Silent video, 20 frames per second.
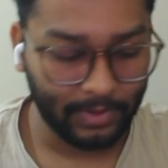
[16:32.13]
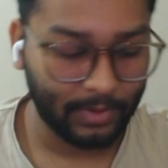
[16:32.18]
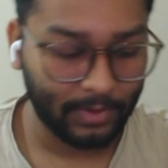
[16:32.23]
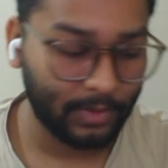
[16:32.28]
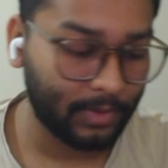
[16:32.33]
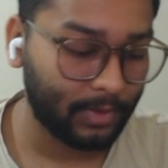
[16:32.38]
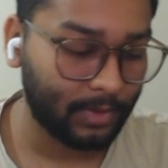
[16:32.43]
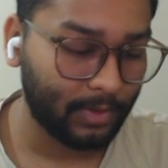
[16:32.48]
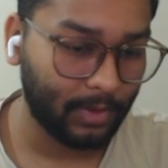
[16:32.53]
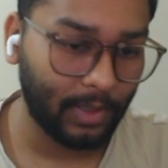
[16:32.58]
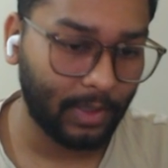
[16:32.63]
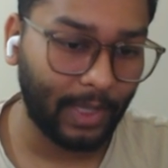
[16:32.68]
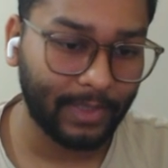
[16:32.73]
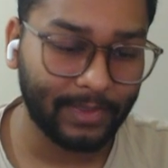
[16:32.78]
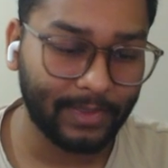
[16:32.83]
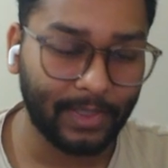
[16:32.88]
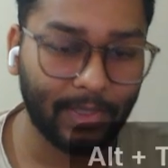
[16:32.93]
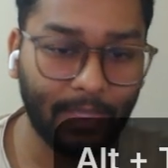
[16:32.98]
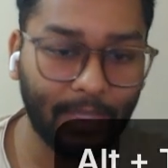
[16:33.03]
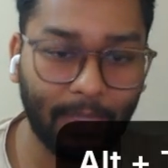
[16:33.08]
this
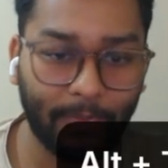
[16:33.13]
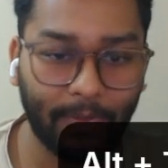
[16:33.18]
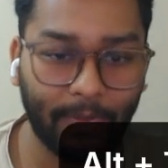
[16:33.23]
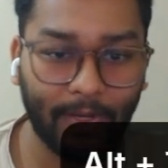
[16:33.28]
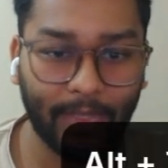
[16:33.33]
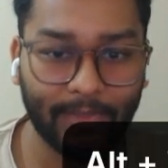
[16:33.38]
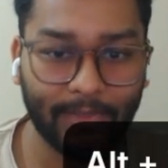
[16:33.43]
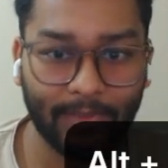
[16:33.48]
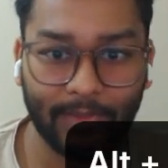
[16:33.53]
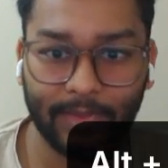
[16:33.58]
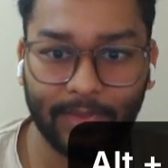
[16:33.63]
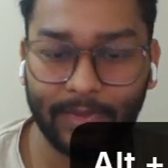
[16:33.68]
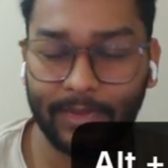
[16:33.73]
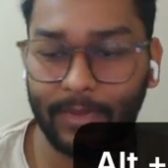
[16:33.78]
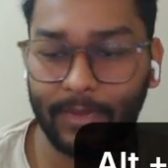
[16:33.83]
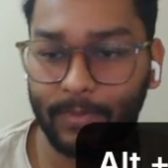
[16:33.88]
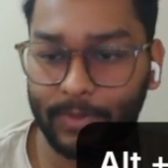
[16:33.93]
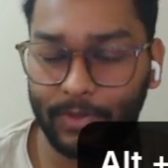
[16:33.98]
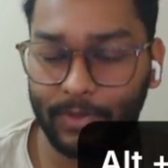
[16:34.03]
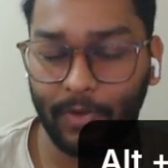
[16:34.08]
IsaacLab and
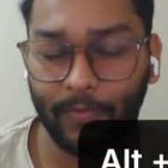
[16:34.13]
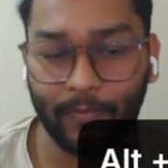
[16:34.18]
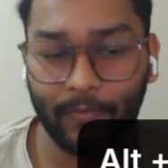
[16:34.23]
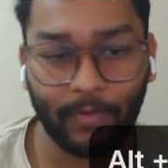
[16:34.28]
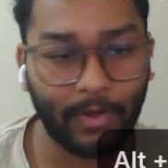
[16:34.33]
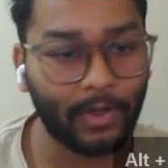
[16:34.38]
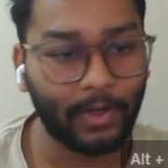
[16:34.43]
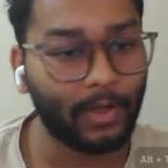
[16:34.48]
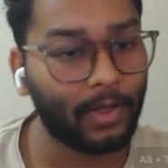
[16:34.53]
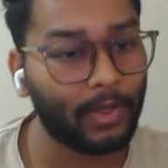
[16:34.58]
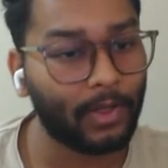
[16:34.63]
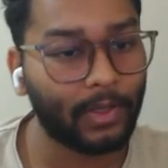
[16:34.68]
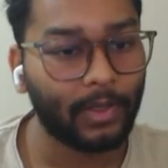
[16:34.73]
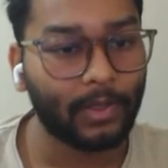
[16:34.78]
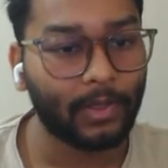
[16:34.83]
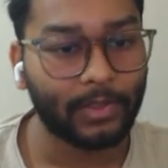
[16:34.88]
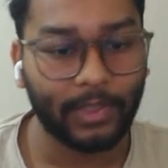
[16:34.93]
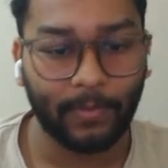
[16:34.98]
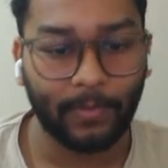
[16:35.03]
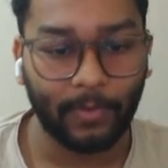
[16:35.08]
IsaacSim software,
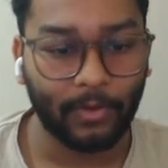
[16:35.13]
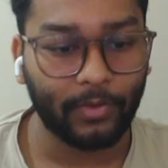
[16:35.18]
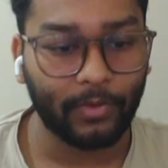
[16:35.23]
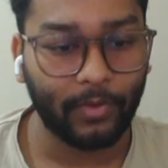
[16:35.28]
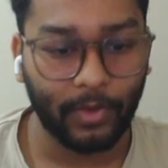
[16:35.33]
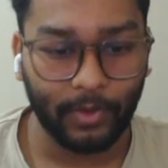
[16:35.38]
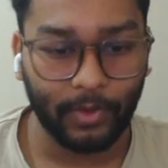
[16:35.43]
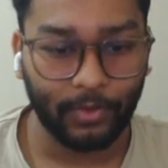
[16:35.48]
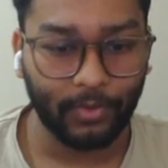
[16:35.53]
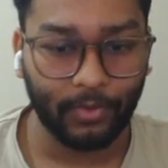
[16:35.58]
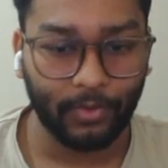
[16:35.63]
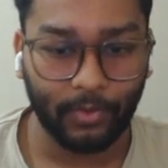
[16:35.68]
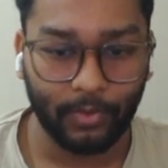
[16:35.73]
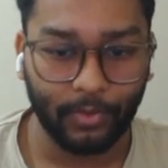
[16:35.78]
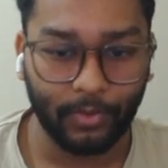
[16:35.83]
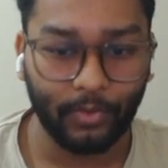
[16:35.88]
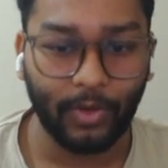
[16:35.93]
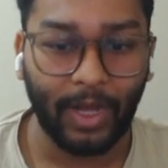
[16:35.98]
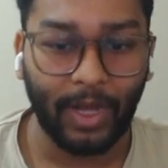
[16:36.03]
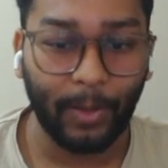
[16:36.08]
so I'm not going
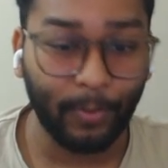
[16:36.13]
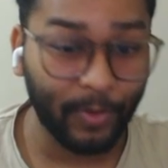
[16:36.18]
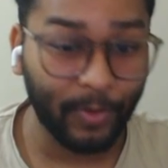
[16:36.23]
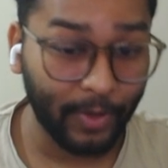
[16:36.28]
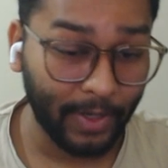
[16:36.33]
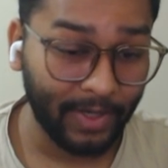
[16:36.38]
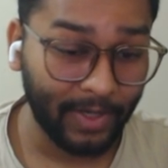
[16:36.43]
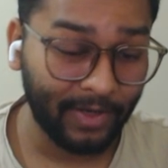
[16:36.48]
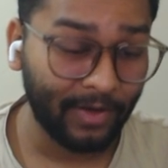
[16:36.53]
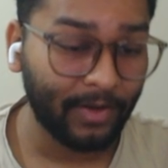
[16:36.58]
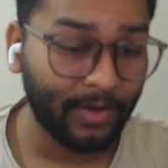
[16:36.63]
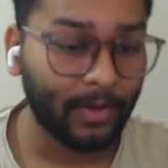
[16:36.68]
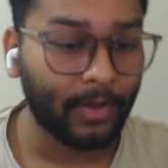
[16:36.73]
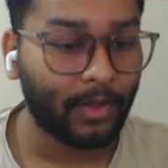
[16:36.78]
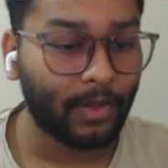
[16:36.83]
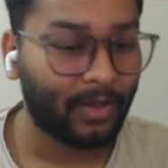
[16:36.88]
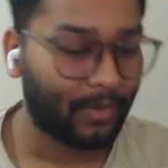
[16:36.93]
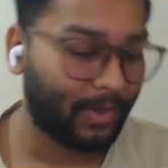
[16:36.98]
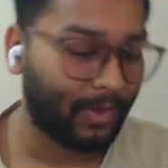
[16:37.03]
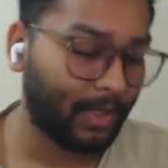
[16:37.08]
to do
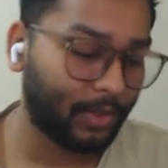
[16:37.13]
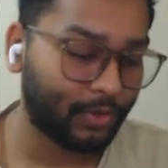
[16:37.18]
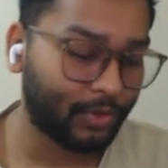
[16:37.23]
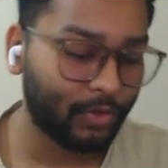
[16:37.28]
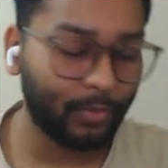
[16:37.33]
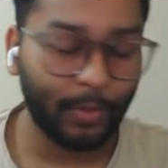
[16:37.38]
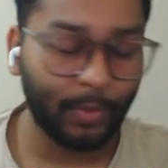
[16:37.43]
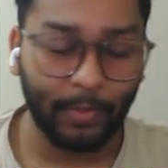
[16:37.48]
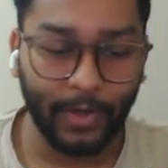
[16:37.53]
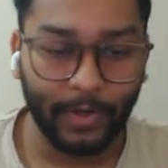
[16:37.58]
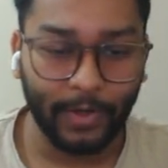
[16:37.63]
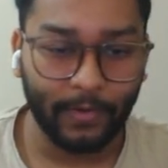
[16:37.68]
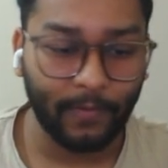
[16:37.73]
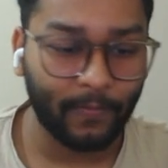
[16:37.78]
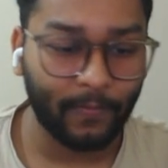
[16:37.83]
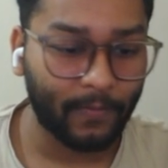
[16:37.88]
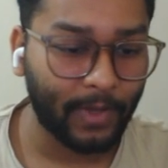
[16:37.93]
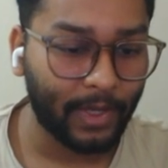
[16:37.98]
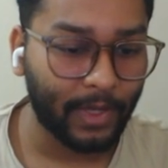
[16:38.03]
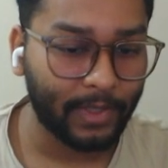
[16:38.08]
upgrade. There should be
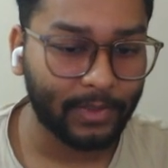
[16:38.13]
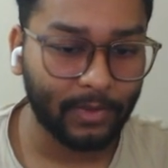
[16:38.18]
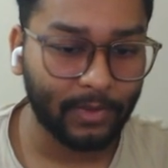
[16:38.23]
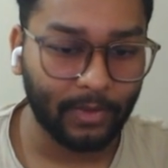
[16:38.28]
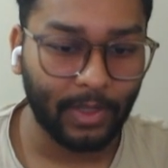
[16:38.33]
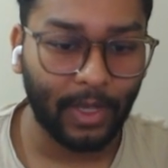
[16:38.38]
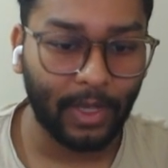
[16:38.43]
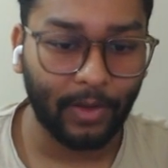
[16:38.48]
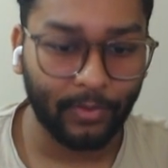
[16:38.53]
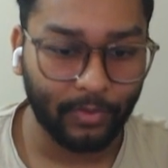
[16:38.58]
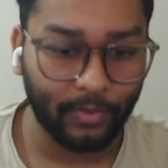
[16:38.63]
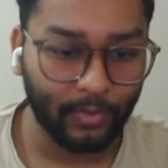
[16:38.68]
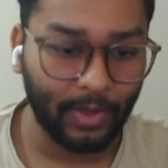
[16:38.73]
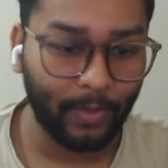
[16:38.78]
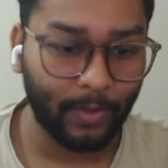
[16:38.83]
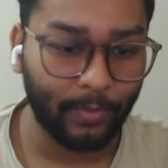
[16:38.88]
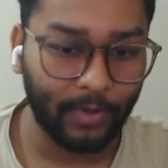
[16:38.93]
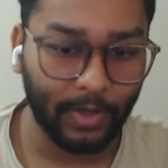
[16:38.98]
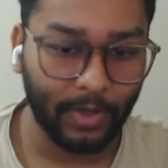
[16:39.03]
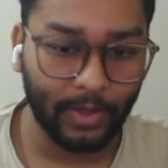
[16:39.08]
plenty of guides on
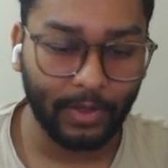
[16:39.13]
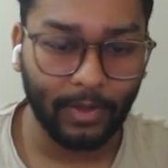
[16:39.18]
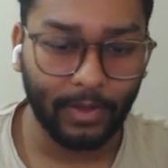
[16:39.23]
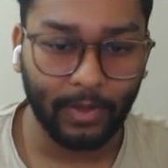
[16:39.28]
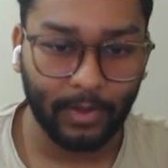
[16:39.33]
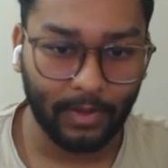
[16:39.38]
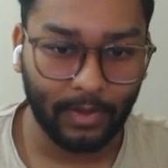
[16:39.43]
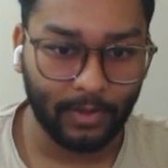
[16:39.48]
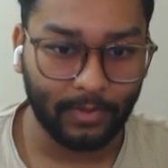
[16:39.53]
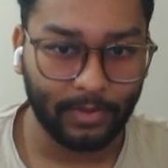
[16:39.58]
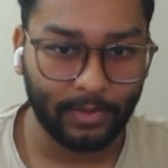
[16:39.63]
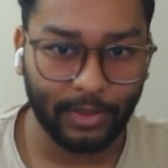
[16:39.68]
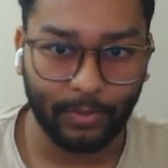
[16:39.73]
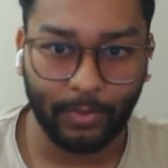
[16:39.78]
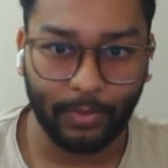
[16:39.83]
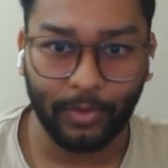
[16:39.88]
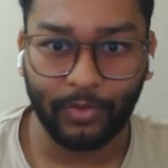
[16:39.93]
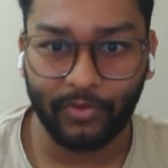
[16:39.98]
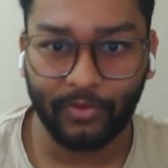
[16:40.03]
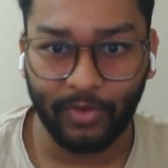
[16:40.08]
how to upgrade the
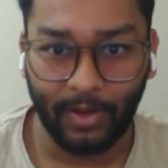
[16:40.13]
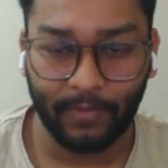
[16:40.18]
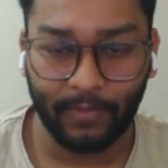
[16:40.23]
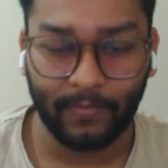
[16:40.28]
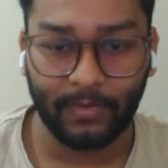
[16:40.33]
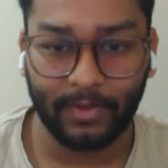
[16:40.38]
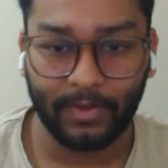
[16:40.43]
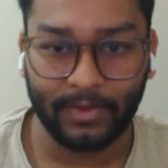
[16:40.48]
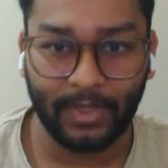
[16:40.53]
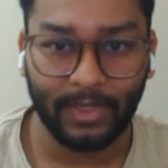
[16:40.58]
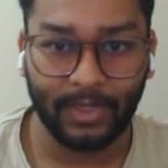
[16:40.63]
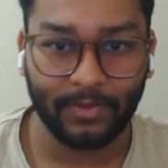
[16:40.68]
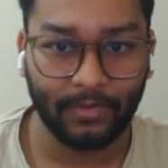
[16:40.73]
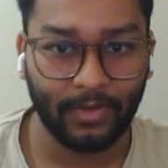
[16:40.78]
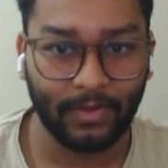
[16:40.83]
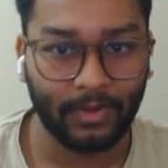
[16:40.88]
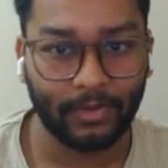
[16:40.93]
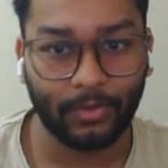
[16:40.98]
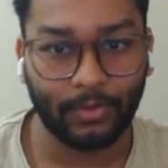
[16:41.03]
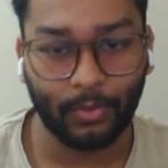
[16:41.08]
GPU drivers
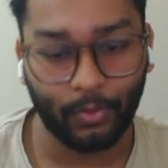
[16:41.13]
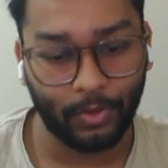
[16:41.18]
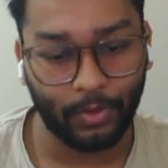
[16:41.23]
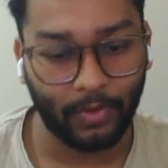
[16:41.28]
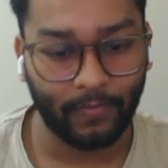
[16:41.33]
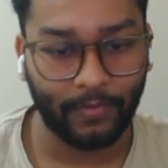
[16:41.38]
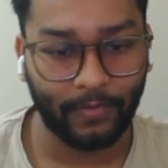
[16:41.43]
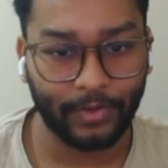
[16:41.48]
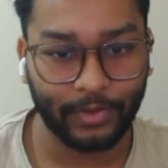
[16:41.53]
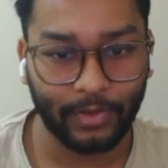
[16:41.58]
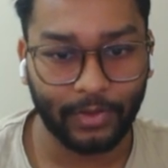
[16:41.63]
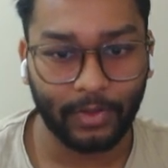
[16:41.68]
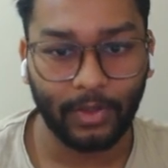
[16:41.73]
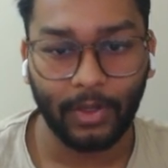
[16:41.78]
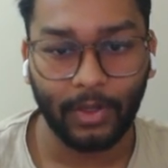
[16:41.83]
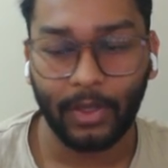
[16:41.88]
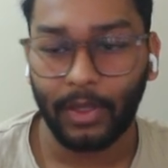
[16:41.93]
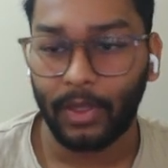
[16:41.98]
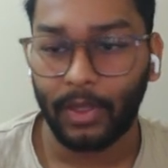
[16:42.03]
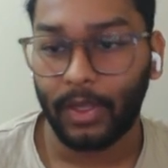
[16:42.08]
as well as CUDA
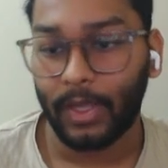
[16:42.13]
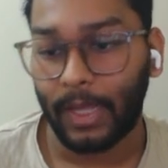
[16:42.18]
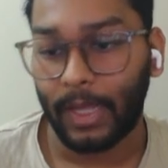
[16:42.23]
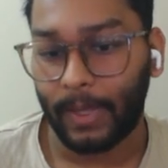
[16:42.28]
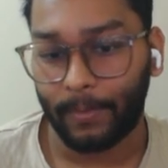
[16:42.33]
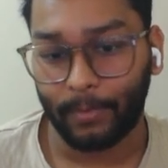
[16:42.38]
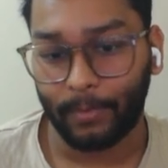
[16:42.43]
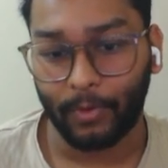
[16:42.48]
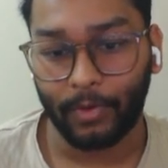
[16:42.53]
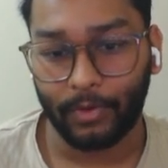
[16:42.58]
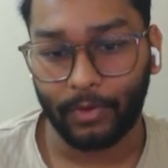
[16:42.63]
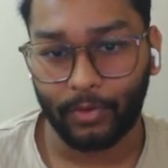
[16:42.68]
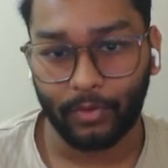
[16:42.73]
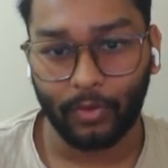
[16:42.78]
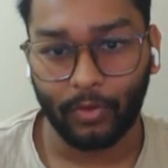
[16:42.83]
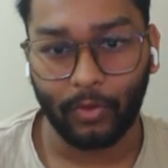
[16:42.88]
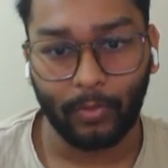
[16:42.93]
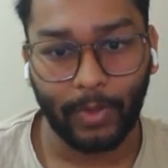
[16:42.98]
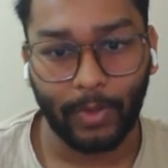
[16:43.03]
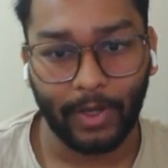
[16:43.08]
version. I'm
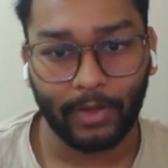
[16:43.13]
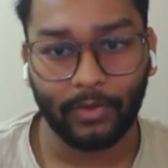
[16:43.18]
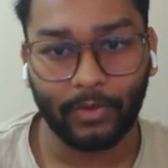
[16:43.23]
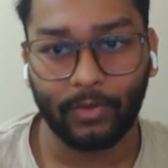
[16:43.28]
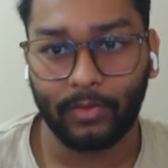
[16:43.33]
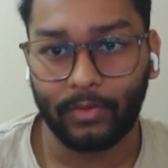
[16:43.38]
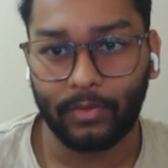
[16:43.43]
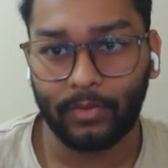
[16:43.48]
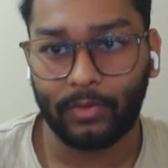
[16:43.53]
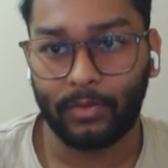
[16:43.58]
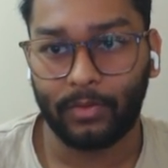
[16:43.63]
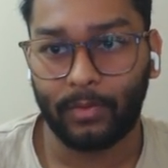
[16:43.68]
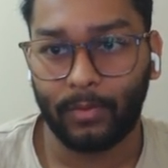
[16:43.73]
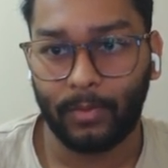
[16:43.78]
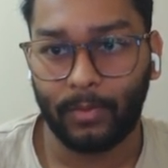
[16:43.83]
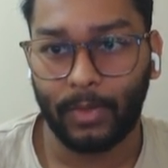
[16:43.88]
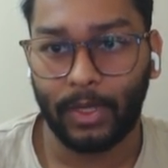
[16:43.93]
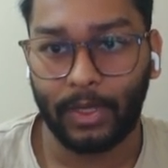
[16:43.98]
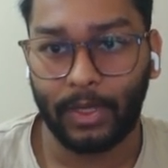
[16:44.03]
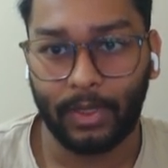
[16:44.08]
going to go back
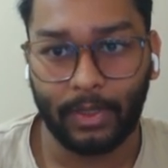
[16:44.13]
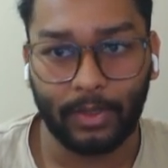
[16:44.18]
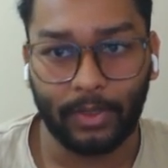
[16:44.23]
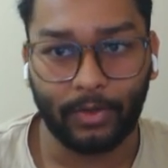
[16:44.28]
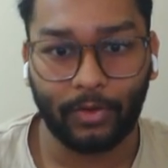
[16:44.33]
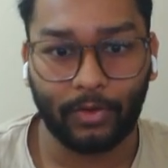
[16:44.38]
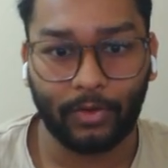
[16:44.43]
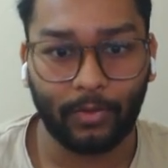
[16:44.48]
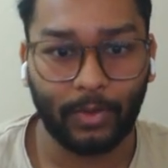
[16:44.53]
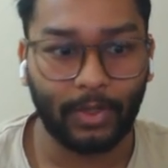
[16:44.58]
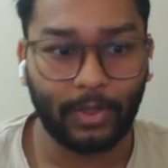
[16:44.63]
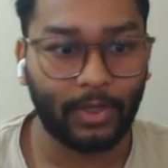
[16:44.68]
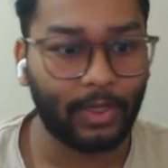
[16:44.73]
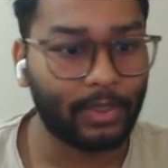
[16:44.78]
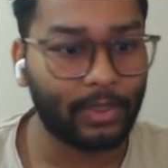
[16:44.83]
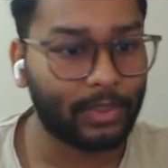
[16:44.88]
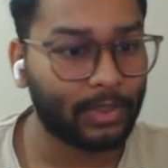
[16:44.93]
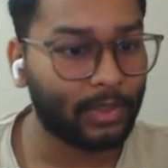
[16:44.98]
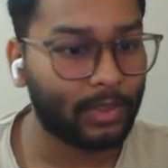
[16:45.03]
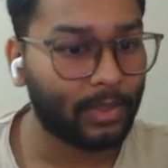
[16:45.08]
to my
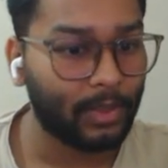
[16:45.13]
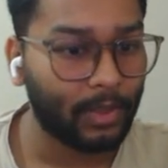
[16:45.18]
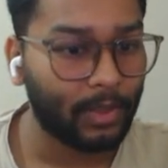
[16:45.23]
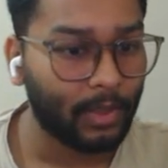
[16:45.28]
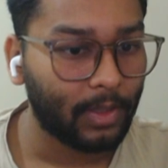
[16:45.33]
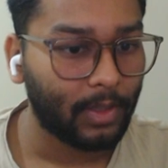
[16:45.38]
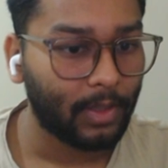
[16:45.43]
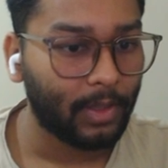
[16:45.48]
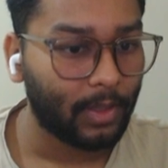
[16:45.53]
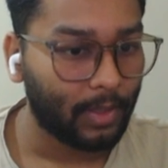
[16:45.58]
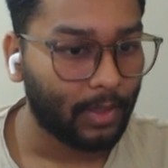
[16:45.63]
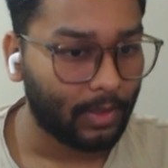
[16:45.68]
documentation.